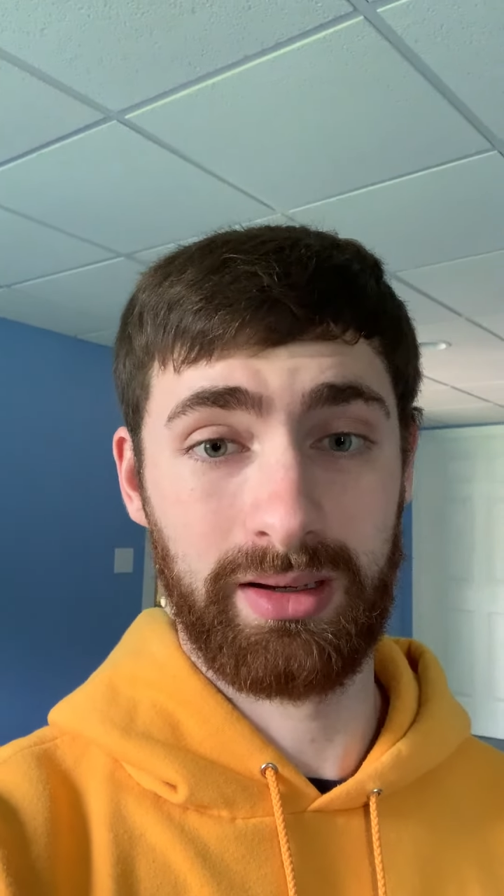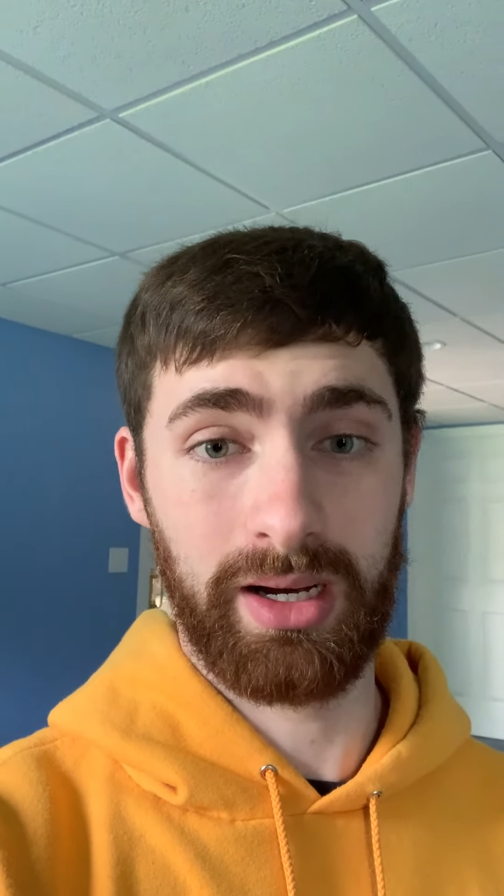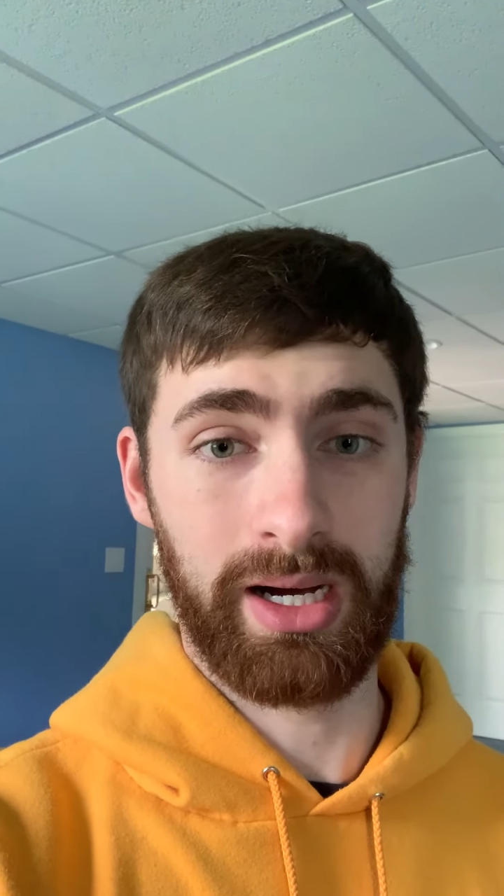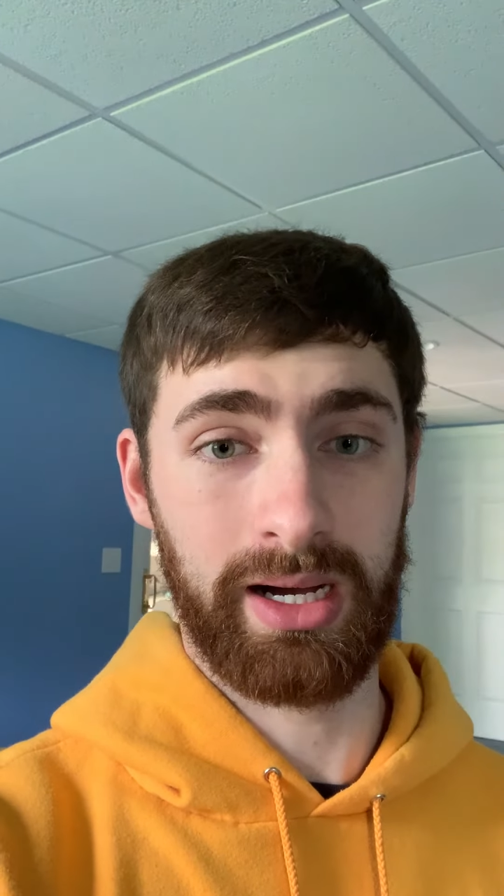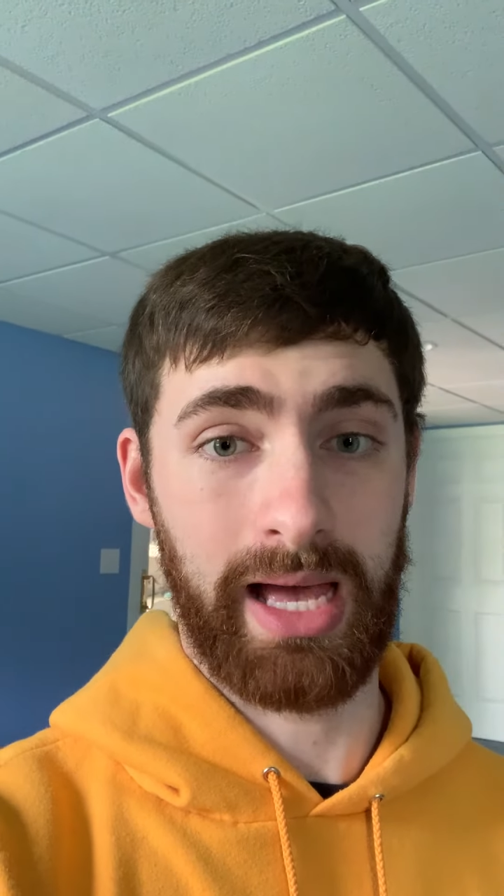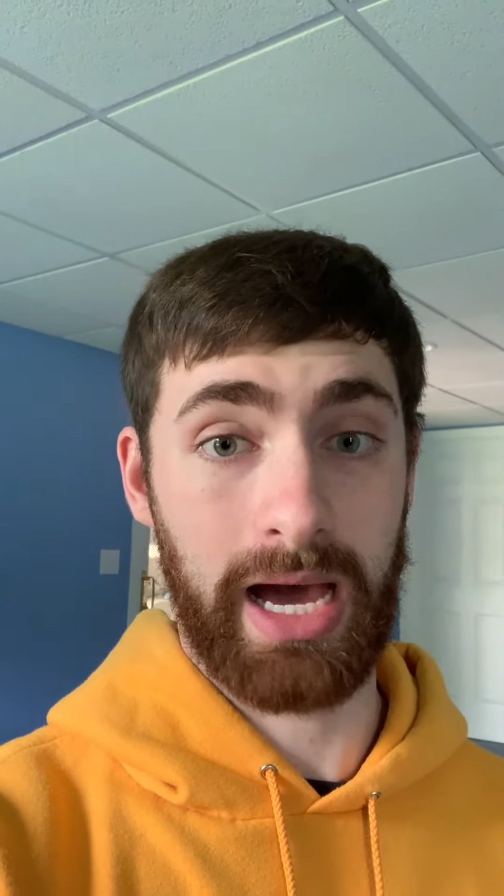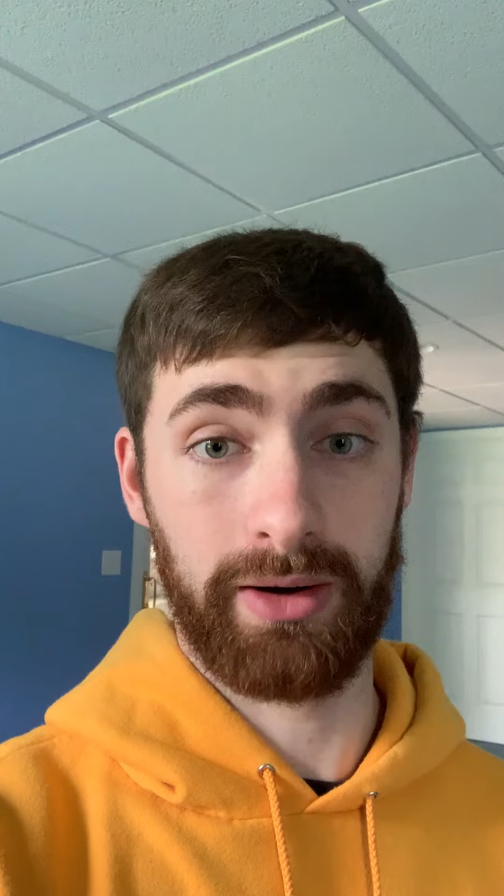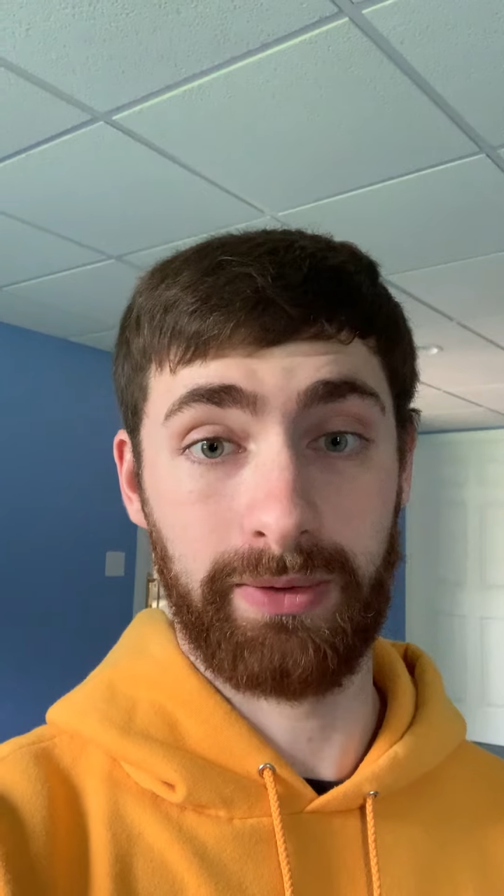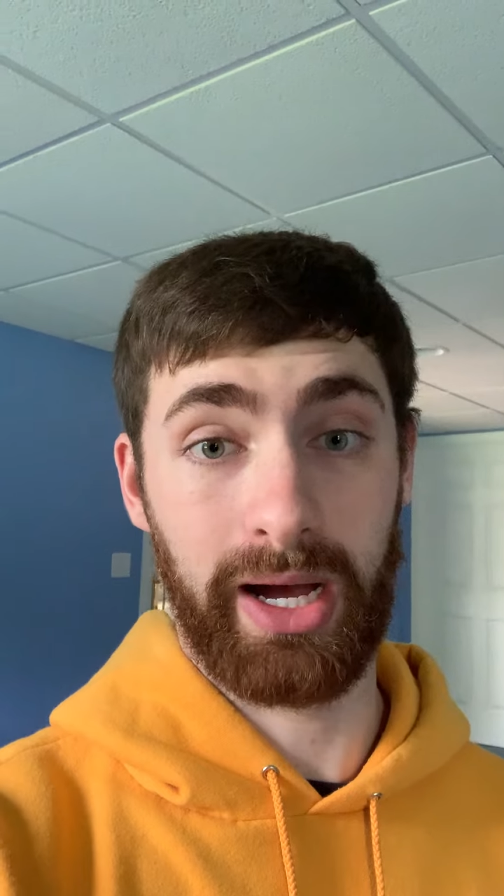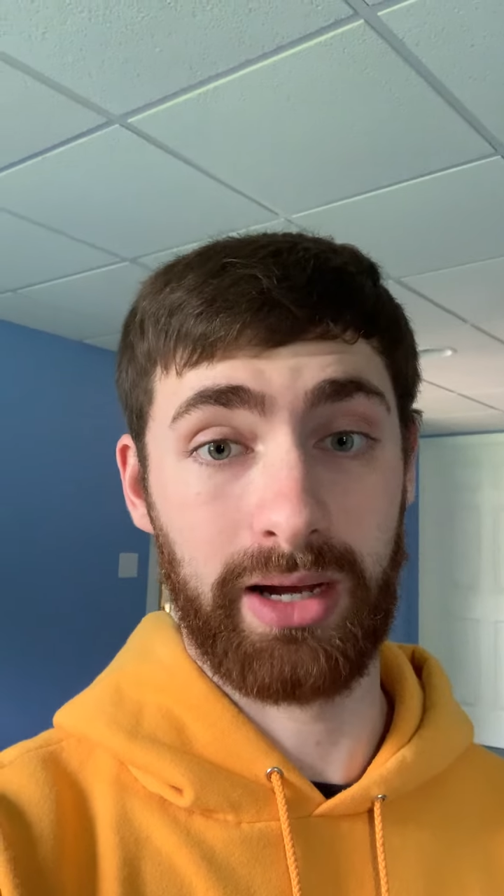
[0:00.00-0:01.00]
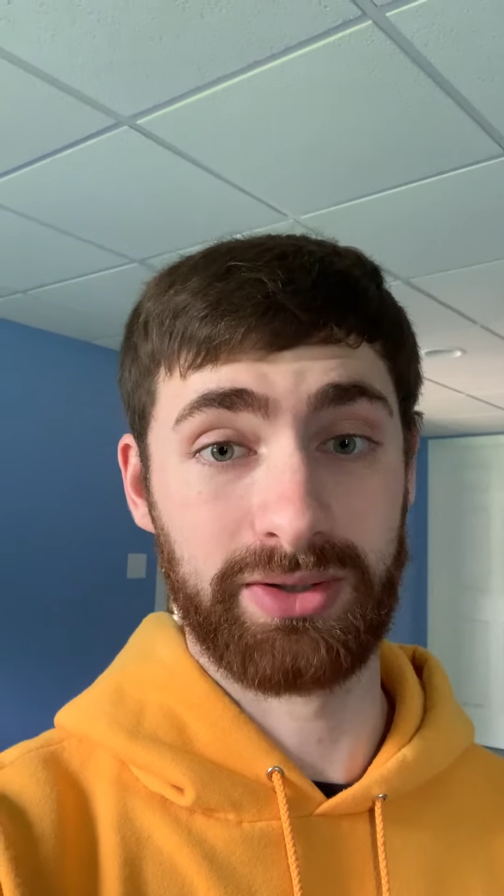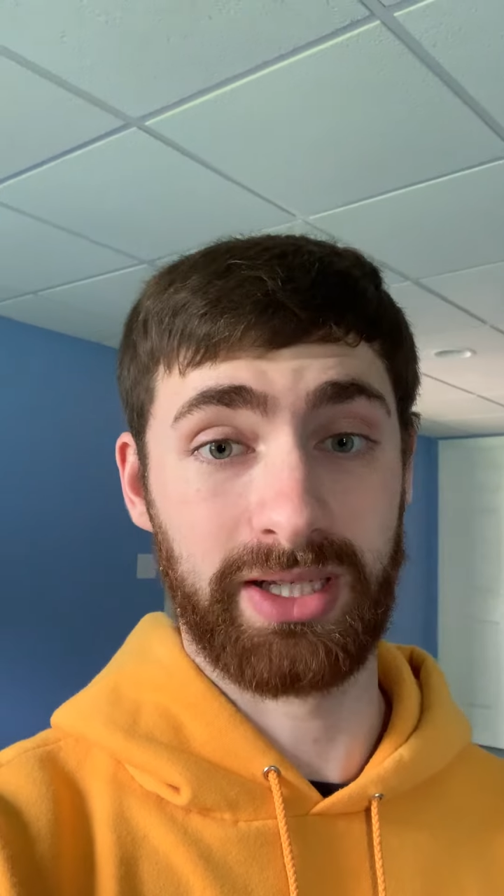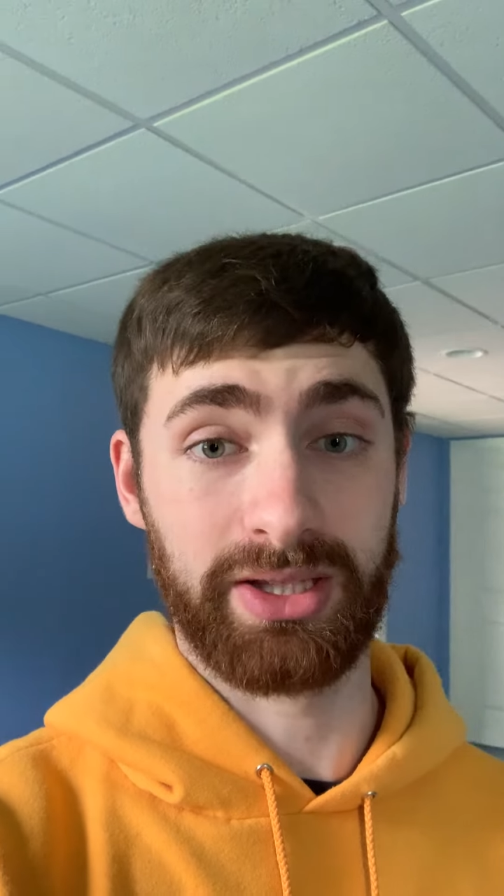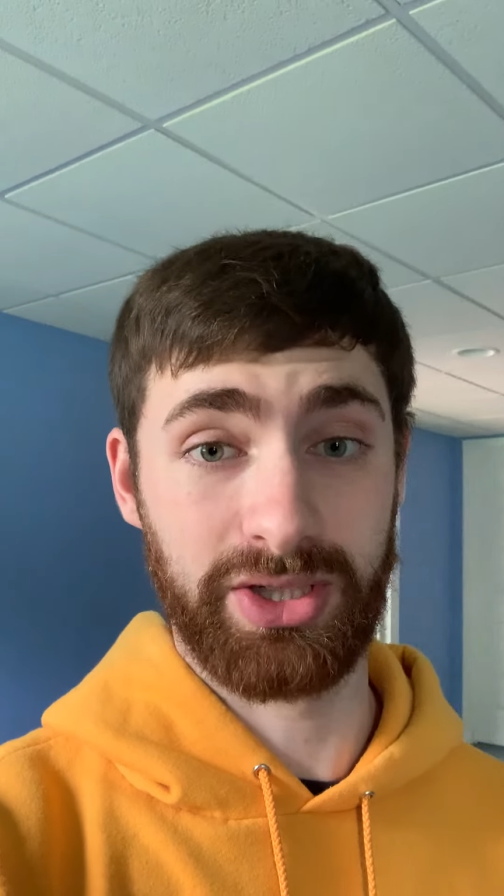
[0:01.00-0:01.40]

out of Ohio State.